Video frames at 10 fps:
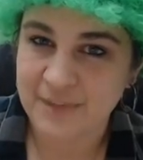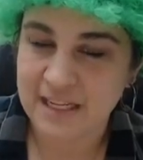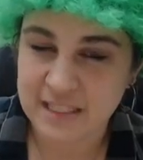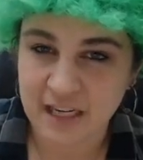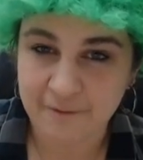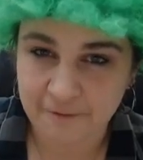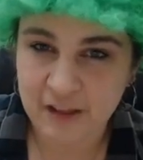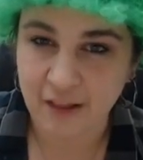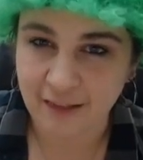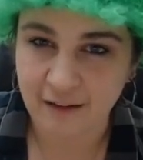it's going to
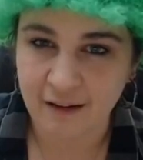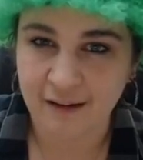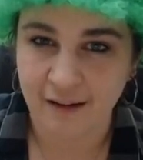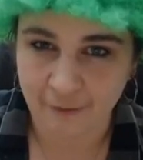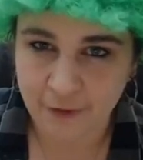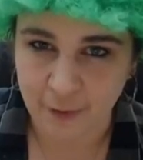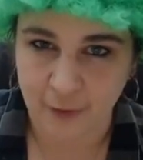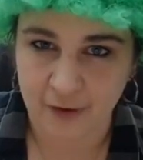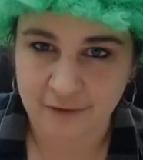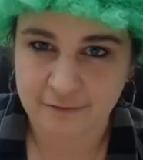feel a little
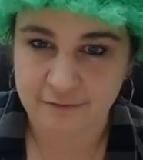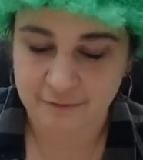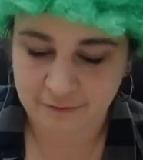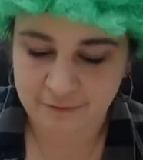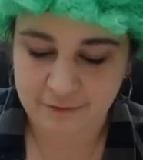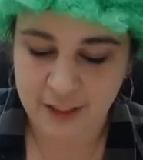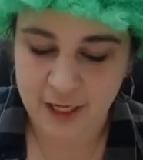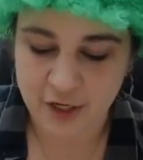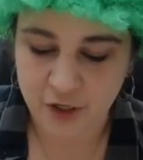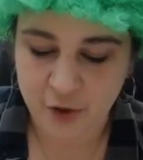uncomfortable.
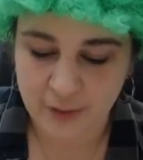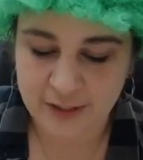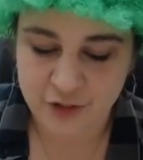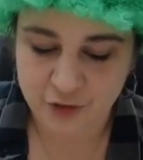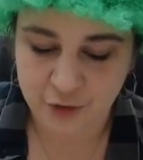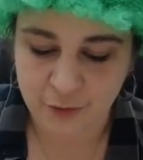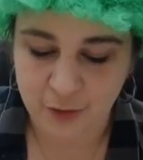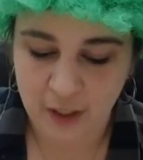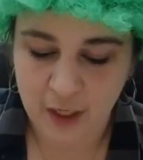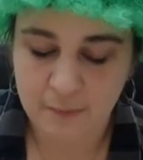You're going
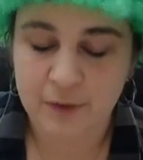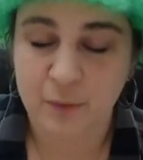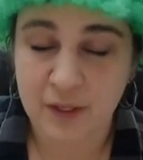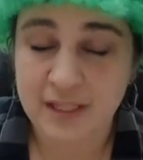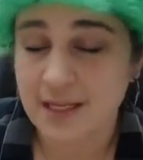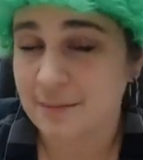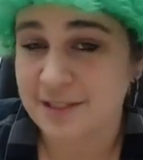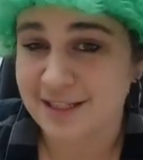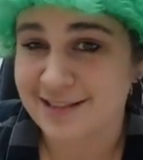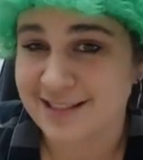to be really
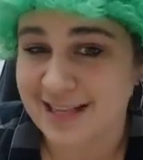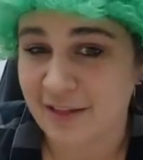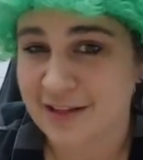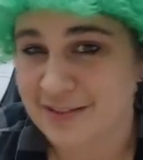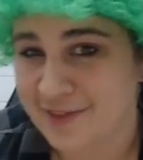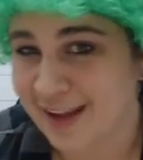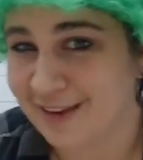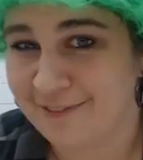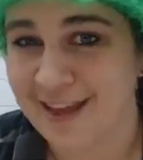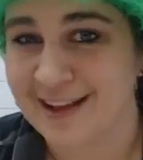tempted to say lots of
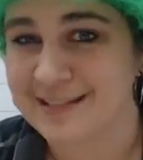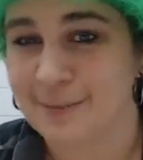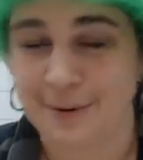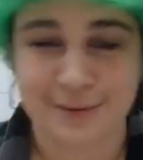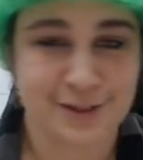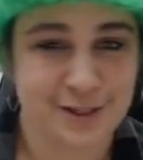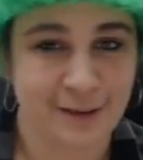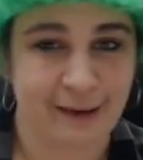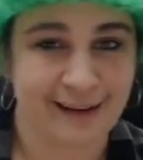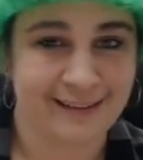negative things about what you're
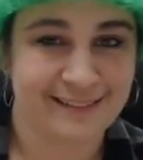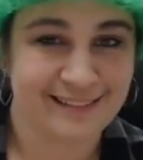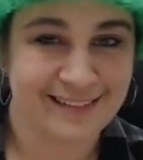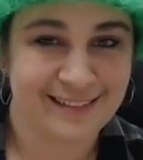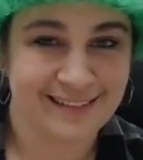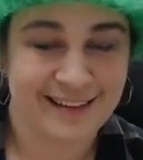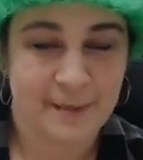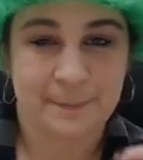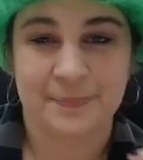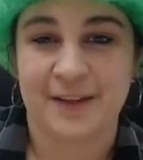doing.
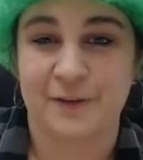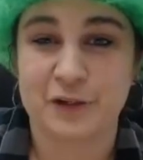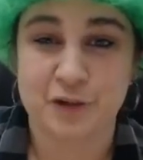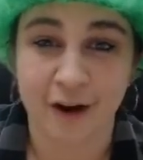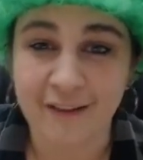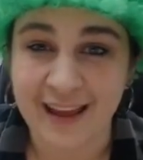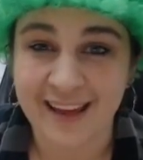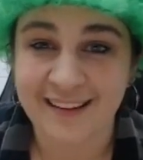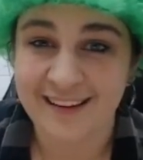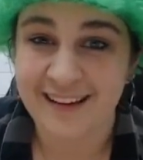If you're
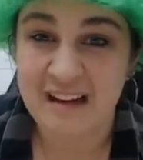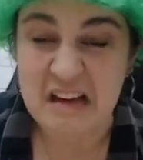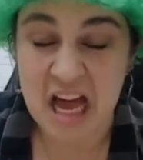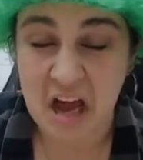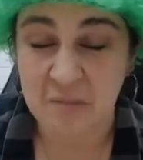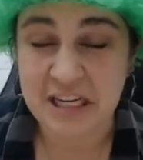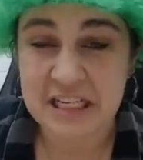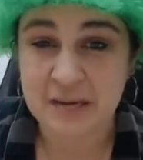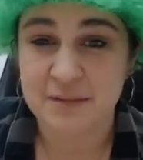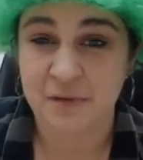drawing, how many
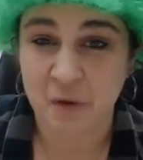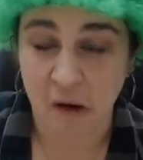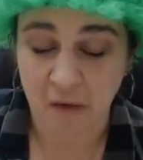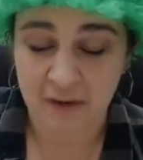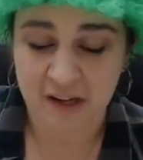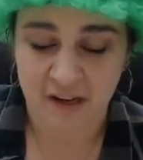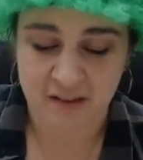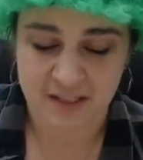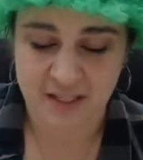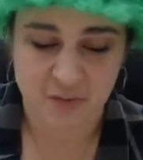times have you already
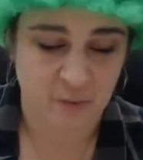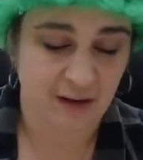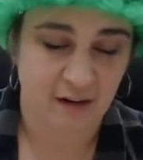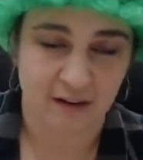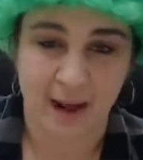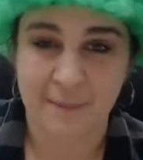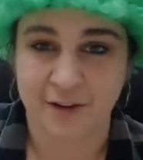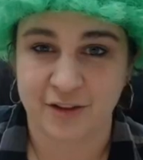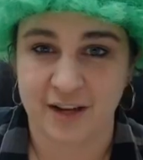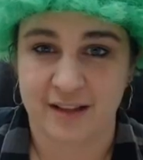gone, this is weird, I'm
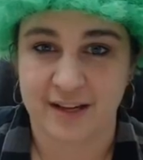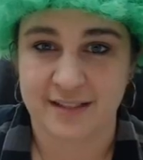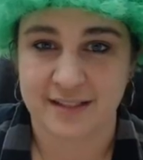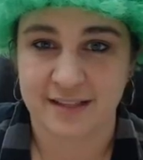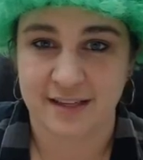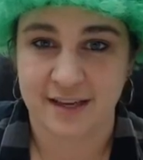not good at this?